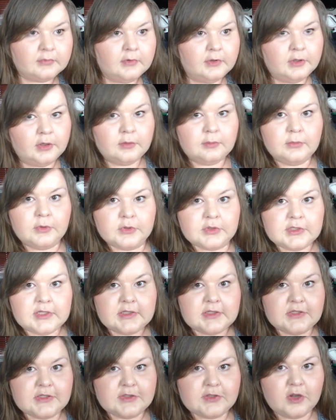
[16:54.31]
you know, most
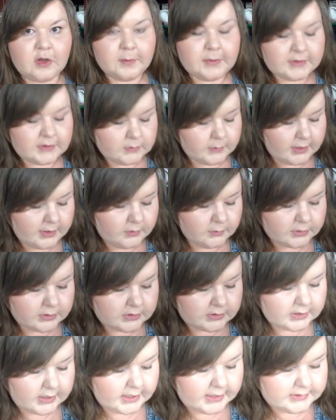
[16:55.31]
kids stop as well,
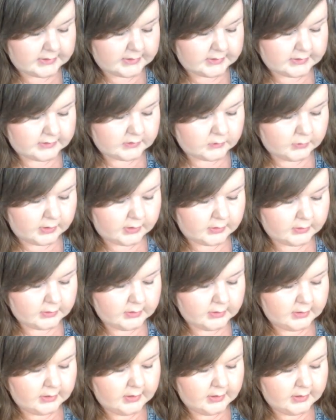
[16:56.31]
which I did as well.